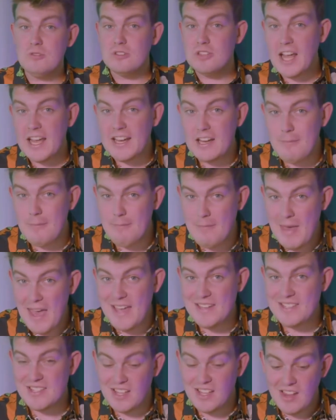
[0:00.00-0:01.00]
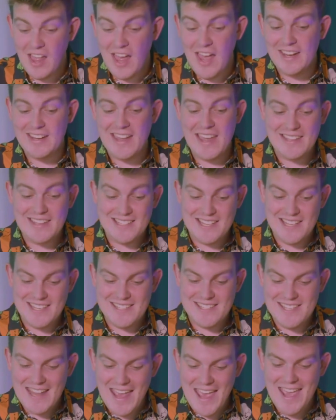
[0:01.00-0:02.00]
light-up mask line, and
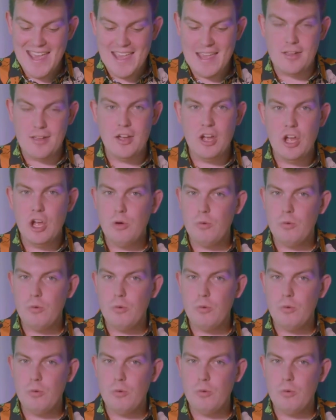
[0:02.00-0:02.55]
today,